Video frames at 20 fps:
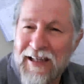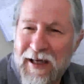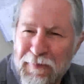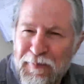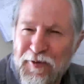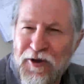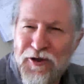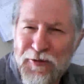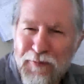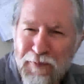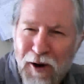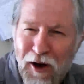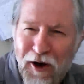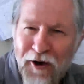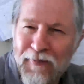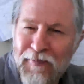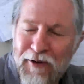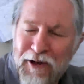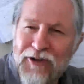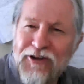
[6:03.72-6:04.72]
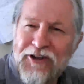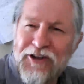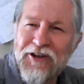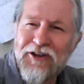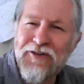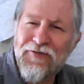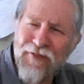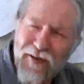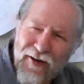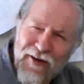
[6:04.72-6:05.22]
up this pond, because it
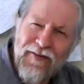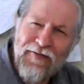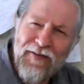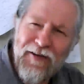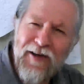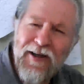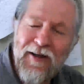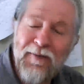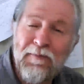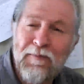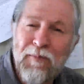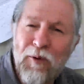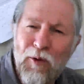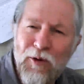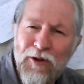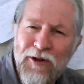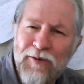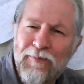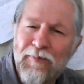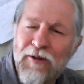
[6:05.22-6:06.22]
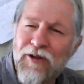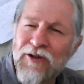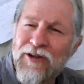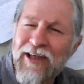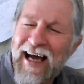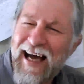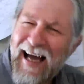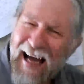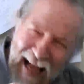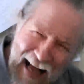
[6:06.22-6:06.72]
is very, very important, because
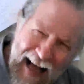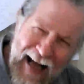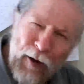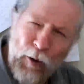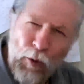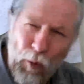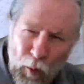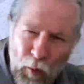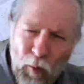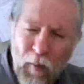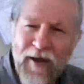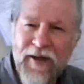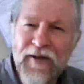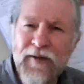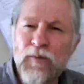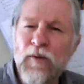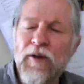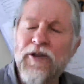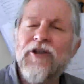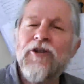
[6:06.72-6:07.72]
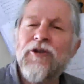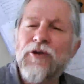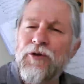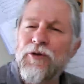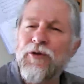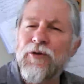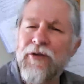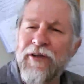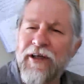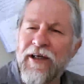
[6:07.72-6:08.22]
I always want to
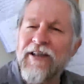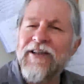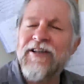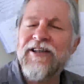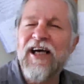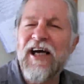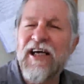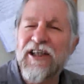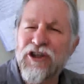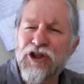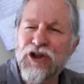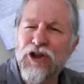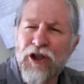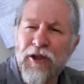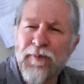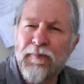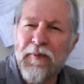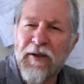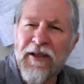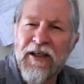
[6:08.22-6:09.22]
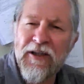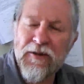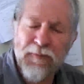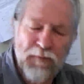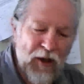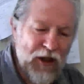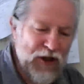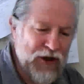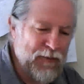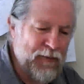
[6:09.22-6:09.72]
do things as cheaply as
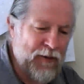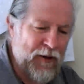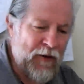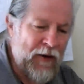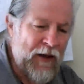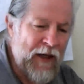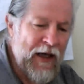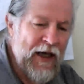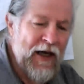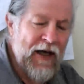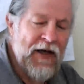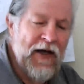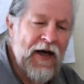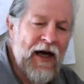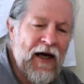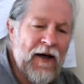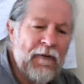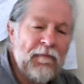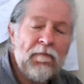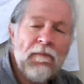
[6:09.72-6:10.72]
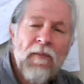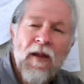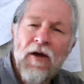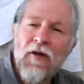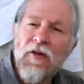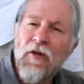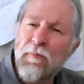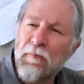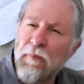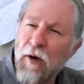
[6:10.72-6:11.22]
possible. Now,
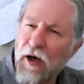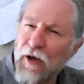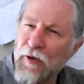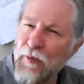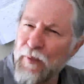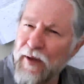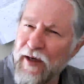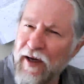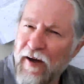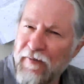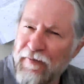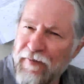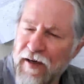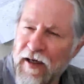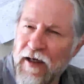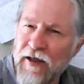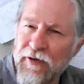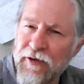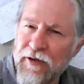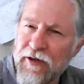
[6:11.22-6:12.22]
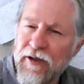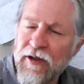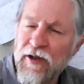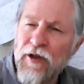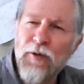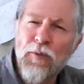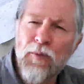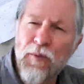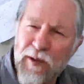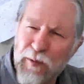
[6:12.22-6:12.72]
the pond when I found it
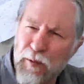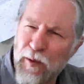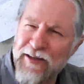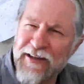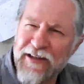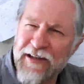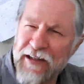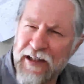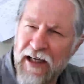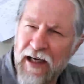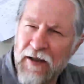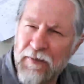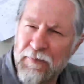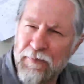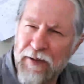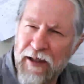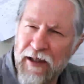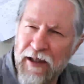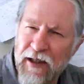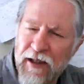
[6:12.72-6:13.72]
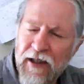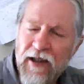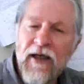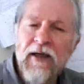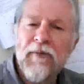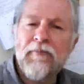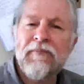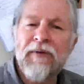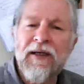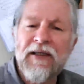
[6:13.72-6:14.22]
wasn't that big,
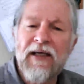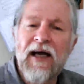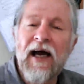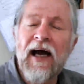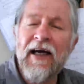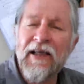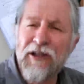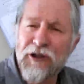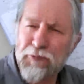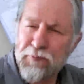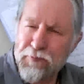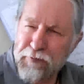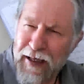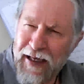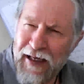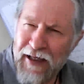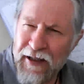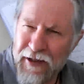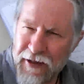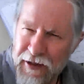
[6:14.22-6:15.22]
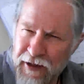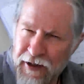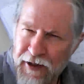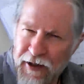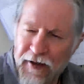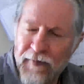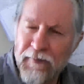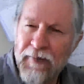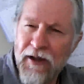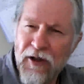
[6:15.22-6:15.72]
but I expanded it
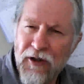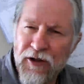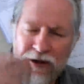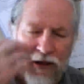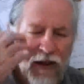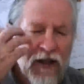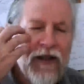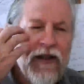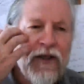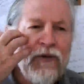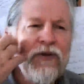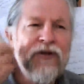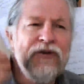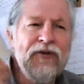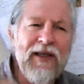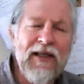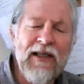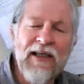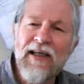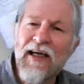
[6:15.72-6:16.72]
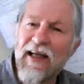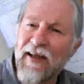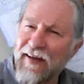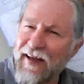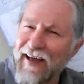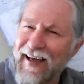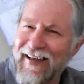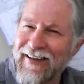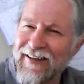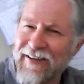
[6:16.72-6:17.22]
in because there was really
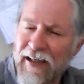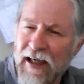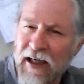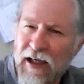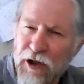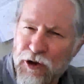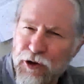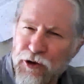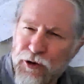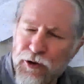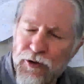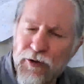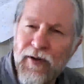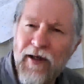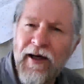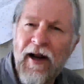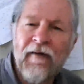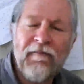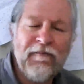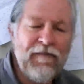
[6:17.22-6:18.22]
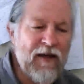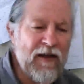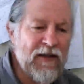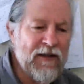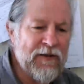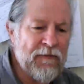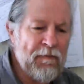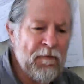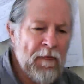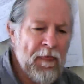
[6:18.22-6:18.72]
nothing else I could do, and I
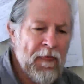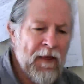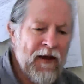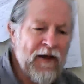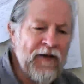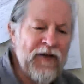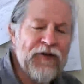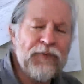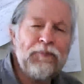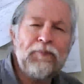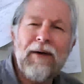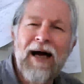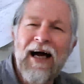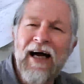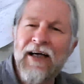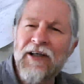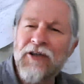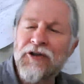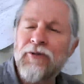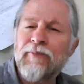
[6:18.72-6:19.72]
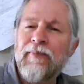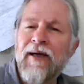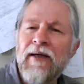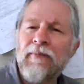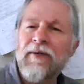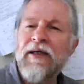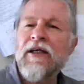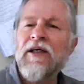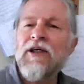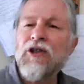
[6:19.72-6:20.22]
felt inspired to
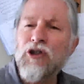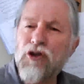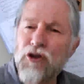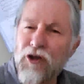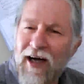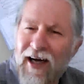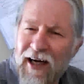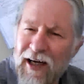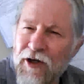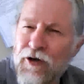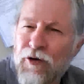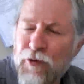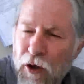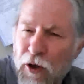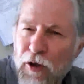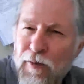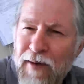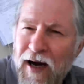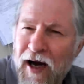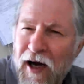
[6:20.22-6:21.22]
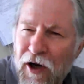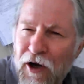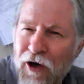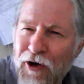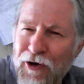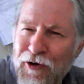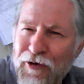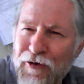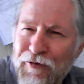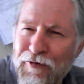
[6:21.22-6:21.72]
maybe try and grow my
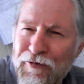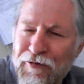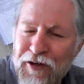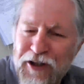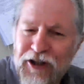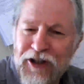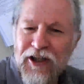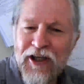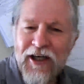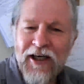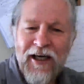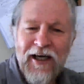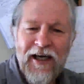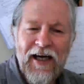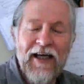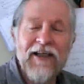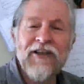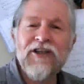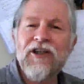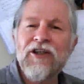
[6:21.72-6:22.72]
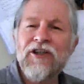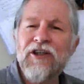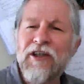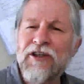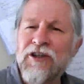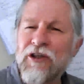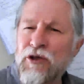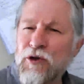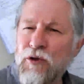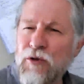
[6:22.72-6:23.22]
own fish as
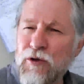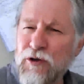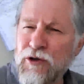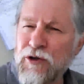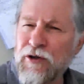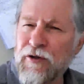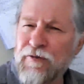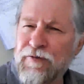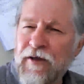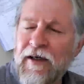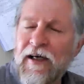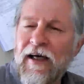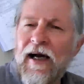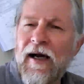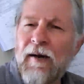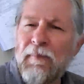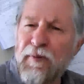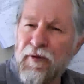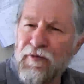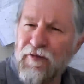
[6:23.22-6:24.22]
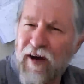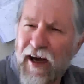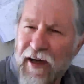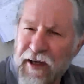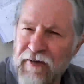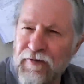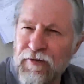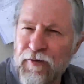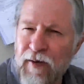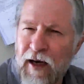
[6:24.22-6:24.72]
a sort of
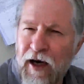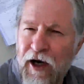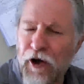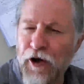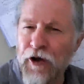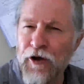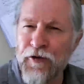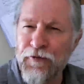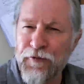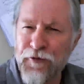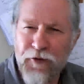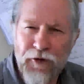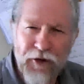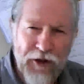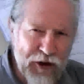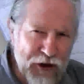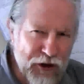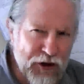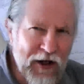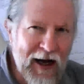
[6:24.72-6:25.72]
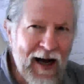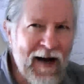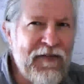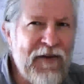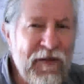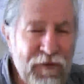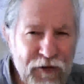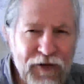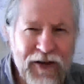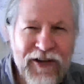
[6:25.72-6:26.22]
providing for my own food and
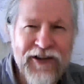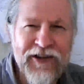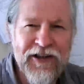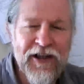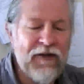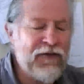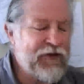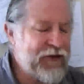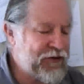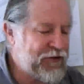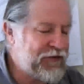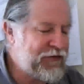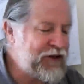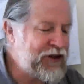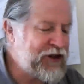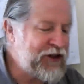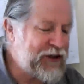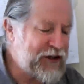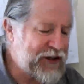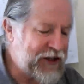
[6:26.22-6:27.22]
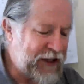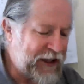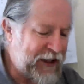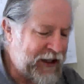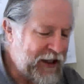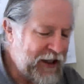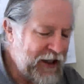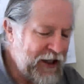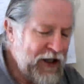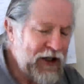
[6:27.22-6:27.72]
striving for the self-sufficiency.
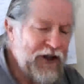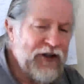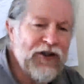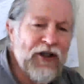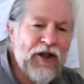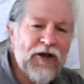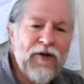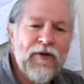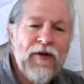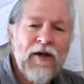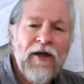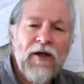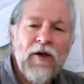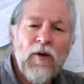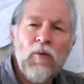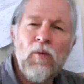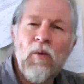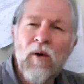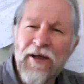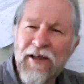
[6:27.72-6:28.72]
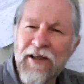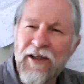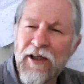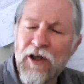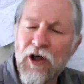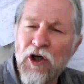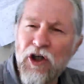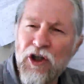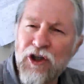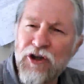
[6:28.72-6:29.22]
So what did
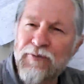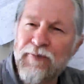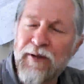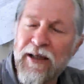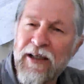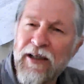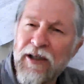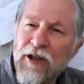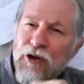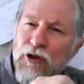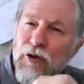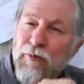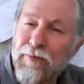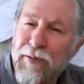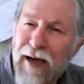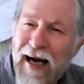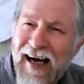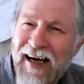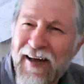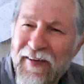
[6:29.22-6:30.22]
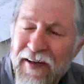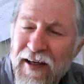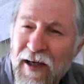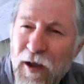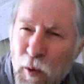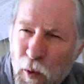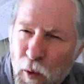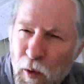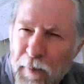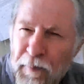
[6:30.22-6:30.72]
it cost me to buy the
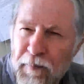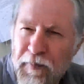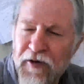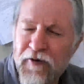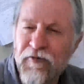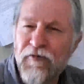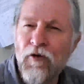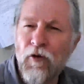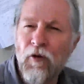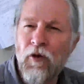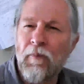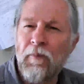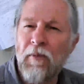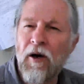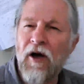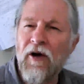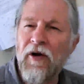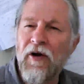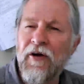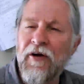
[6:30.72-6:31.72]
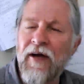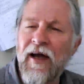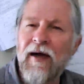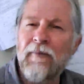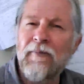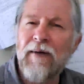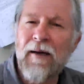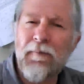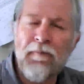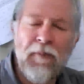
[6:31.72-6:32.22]
equipment for the pond? Now,
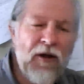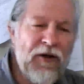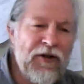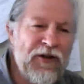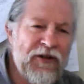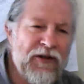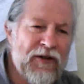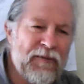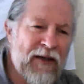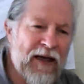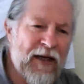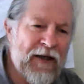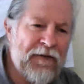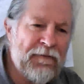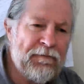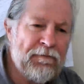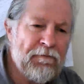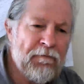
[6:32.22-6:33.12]
my pond is about